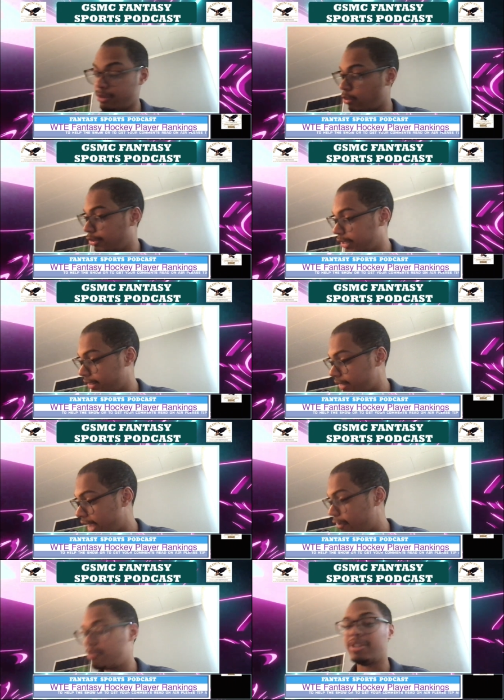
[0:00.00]
goals against
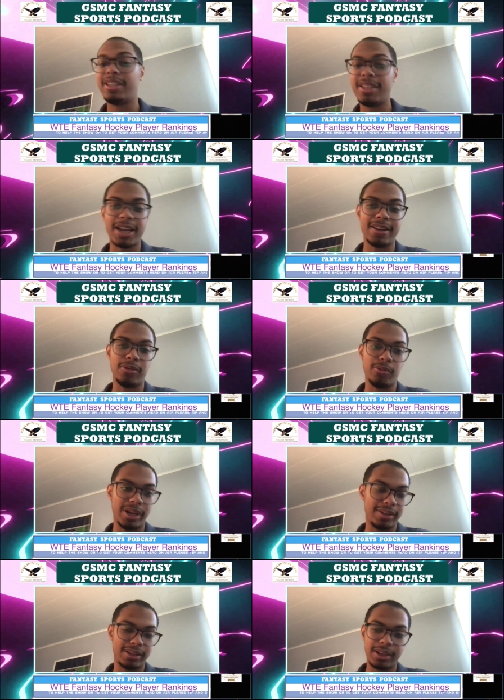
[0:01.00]
average, but second in
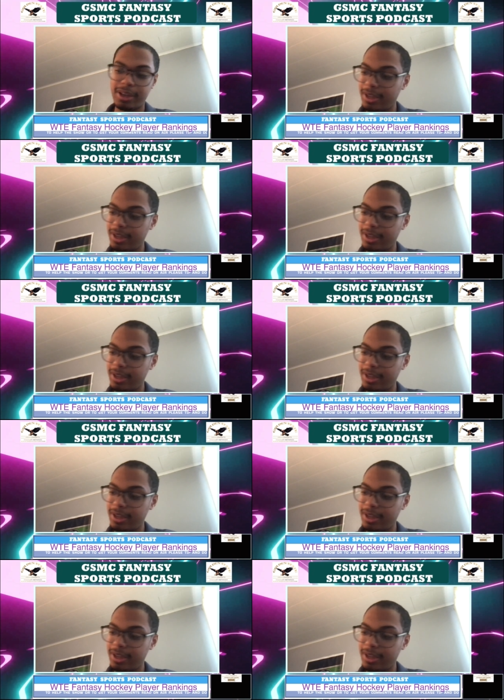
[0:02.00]
wins.